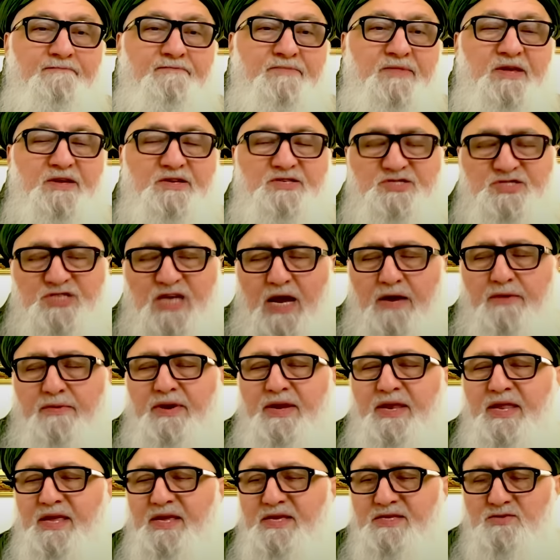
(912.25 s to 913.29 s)
their
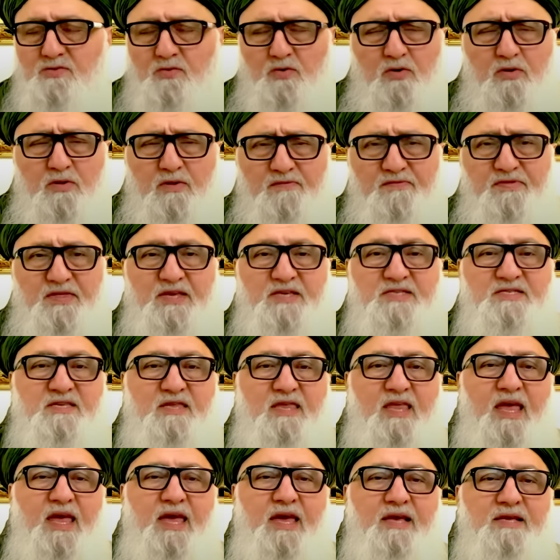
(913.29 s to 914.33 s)
charities, all of these
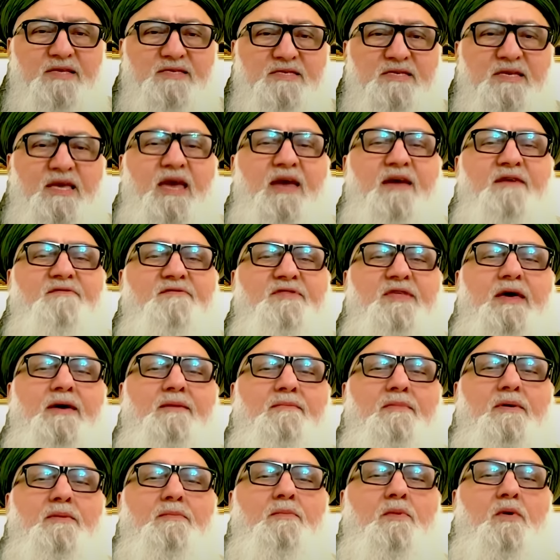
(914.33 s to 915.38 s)
things gave
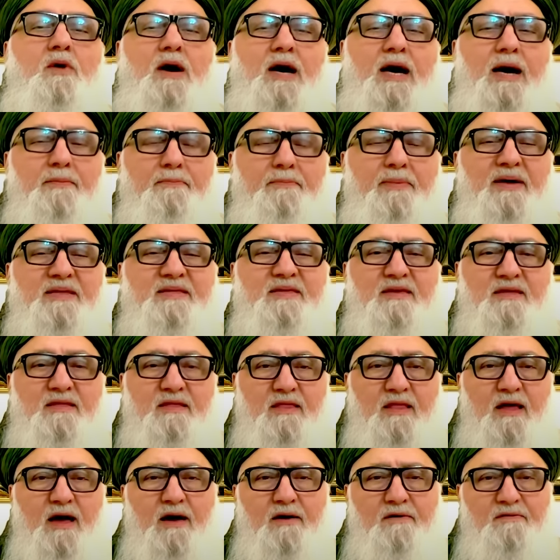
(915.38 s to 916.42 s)
them a muhabbat and
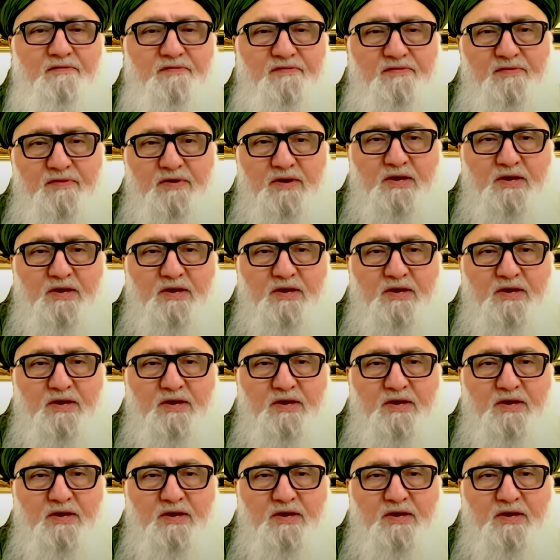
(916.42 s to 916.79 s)
love